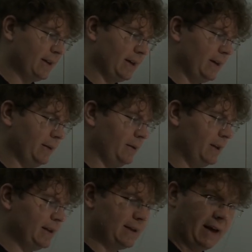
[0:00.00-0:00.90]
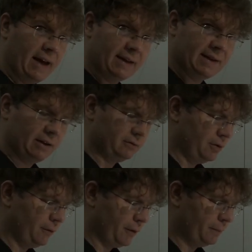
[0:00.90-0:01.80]
this is a hexel
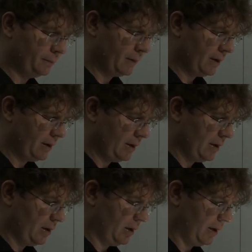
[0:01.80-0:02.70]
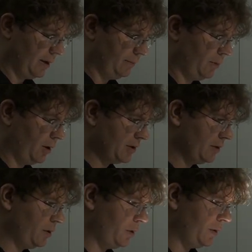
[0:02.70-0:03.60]
louver, also
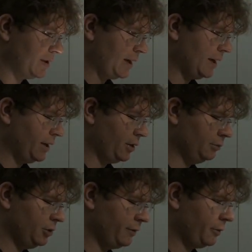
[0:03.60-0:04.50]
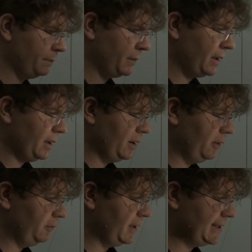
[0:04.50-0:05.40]
known as a honeycomb louver.
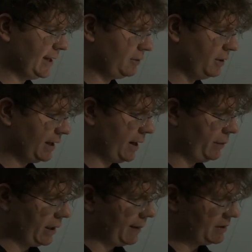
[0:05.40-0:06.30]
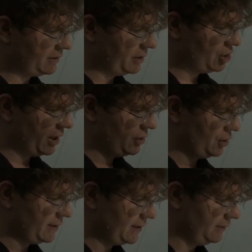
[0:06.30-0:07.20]
Let's take a look at how it optically changes the